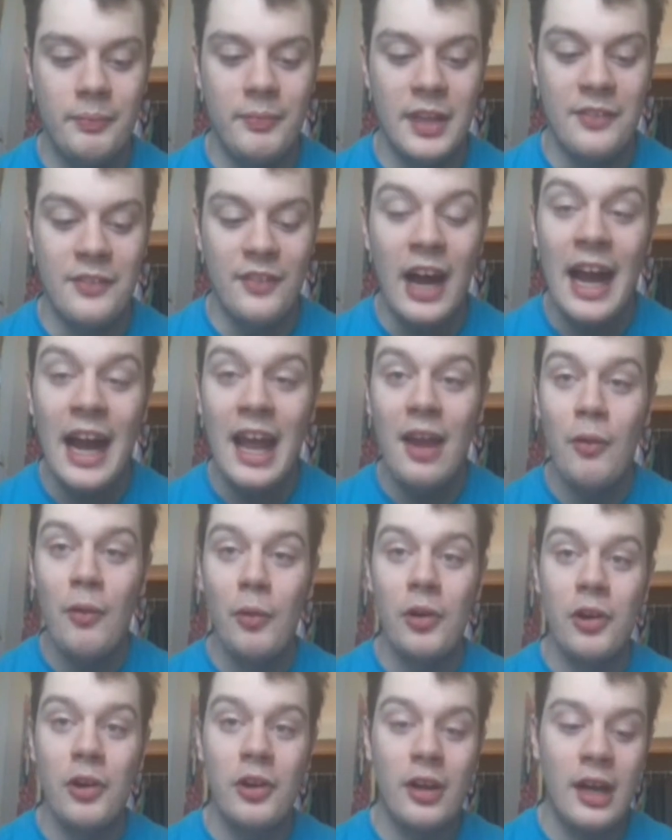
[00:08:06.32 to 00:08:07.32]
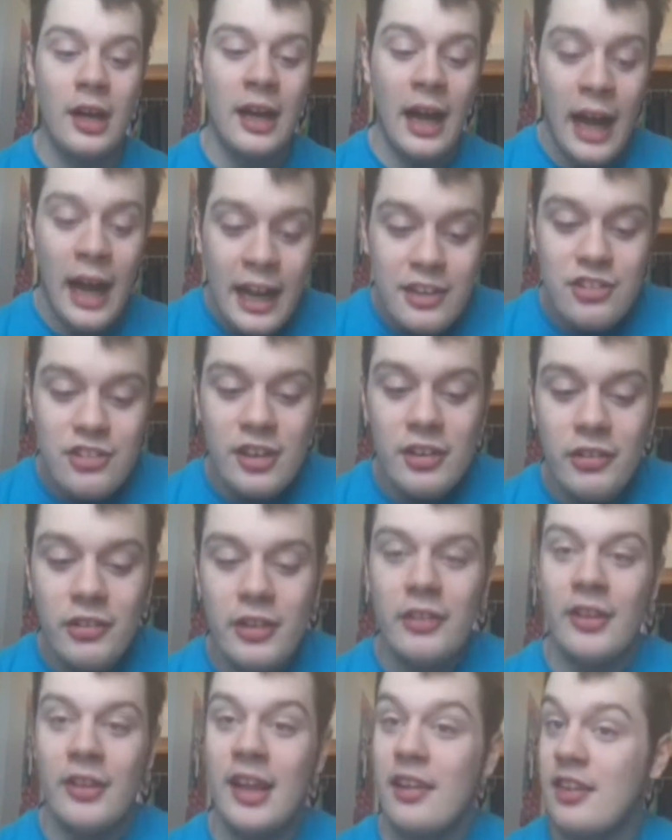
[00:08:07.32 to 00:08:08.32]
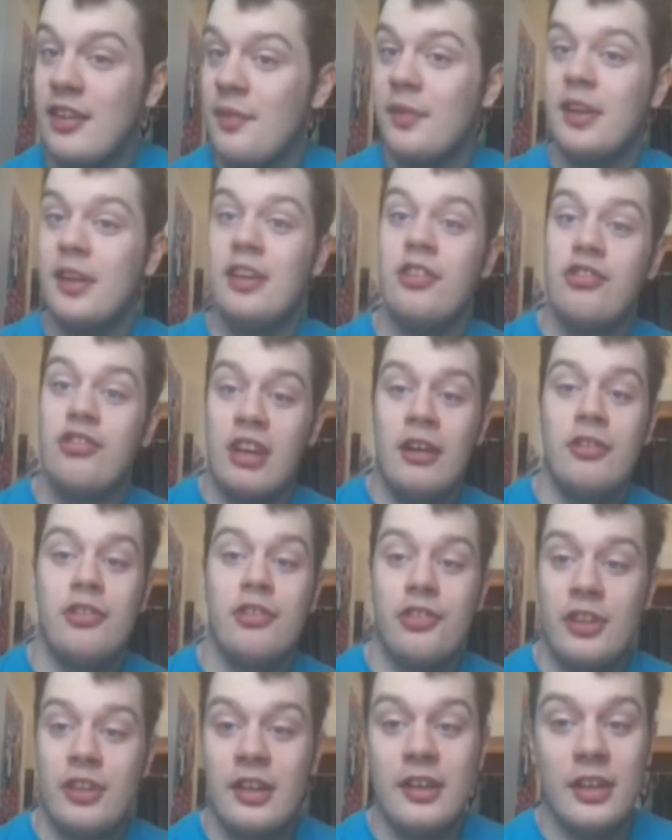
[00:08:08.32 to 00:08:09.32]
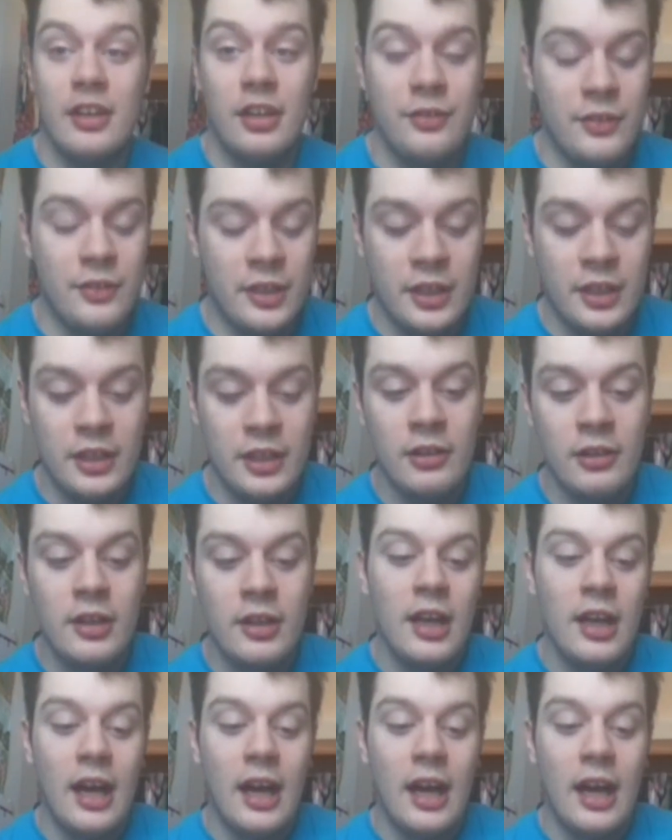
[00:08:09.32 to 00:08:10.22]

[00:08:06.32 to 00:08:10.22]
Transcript: if I generally, like Seven Keys Challenger said in his video,